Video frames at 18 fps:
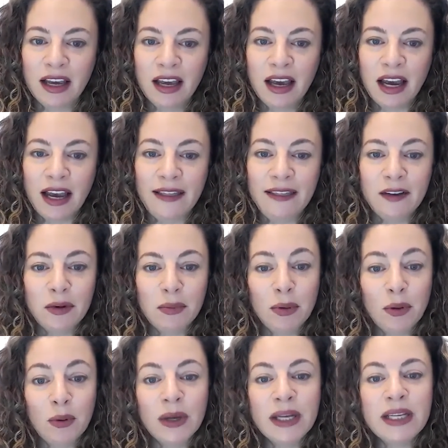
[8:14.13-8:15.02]
and they're
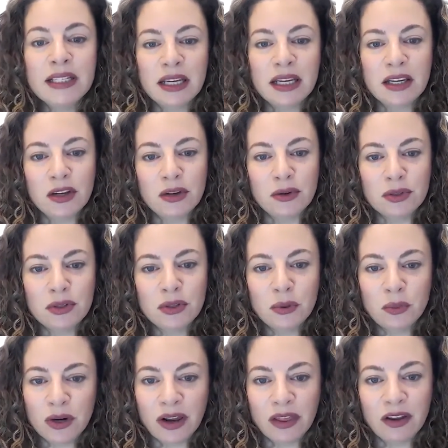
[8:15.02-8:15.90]
pointing you to
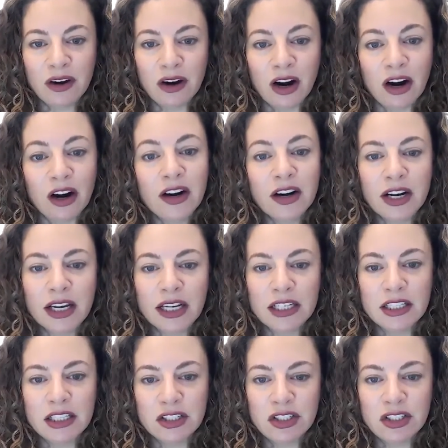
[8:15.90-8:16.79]
where there are
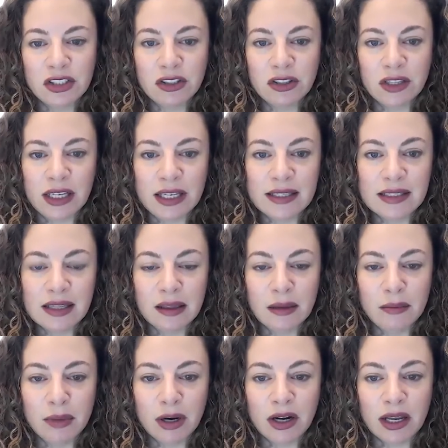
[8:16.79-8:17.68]
additional needs in the
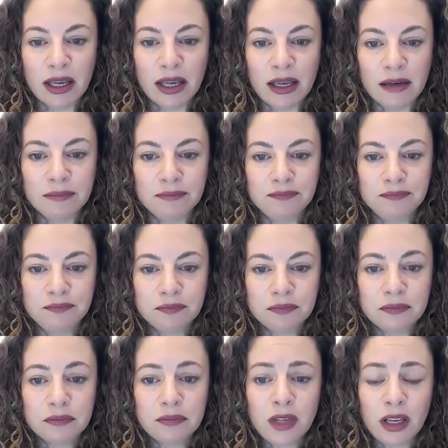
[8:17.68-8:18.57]
market.
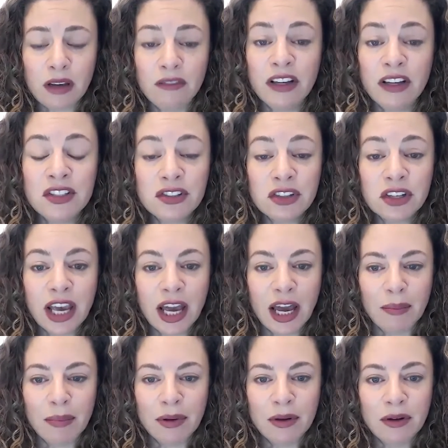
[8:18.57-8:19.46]
Venture
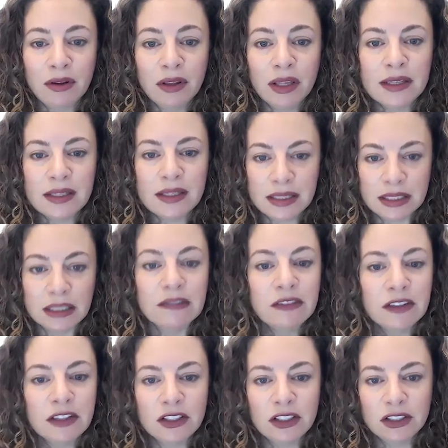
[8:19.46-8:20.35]
capital is
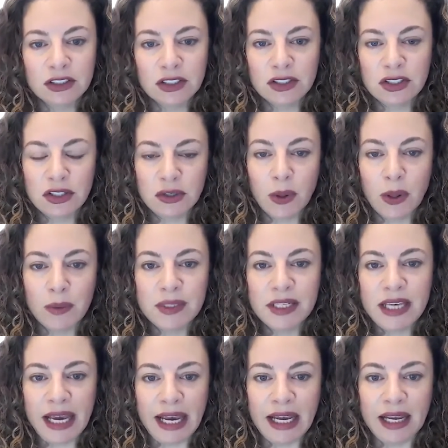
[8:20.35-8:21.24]
difficult to
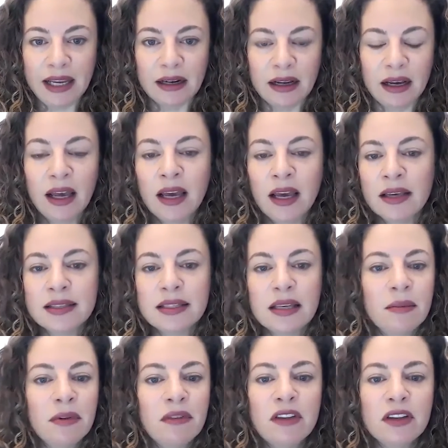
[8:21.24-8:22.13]
obtain.
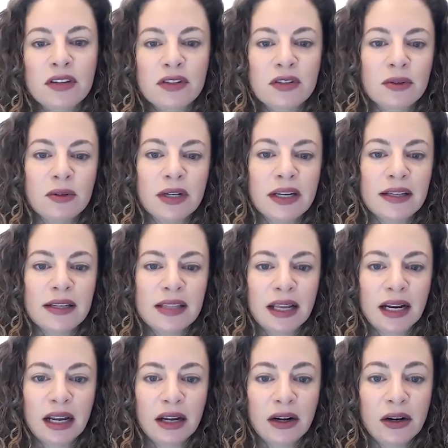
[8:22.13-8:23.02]
Some of the stories
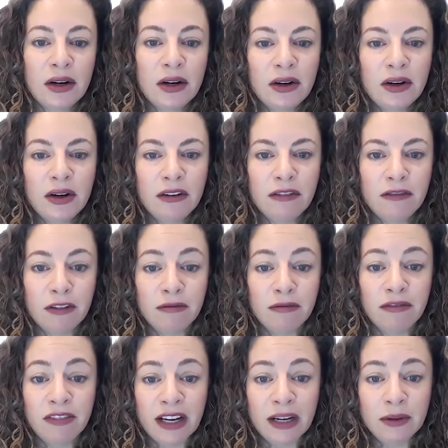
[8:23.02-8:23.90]
that I heard from
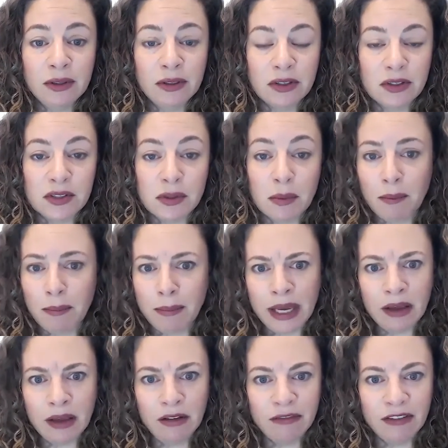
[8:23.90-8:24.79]
founders,
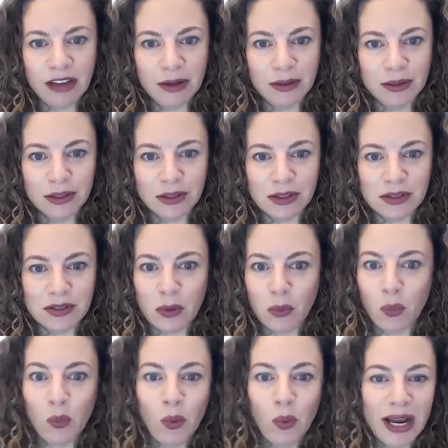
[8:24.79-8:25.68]
male founders,
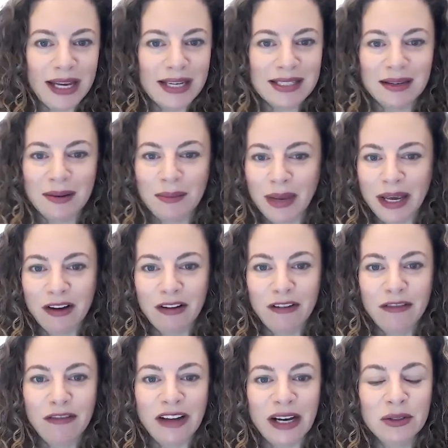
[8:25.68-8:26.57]
white male
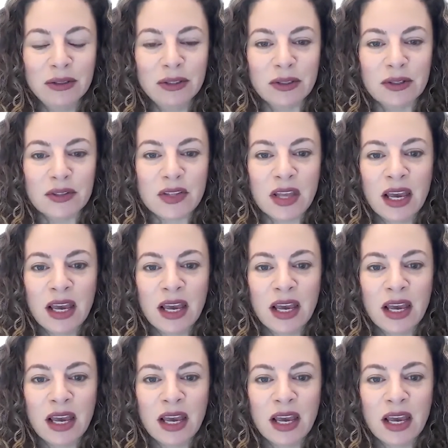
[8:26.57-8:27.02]
founders,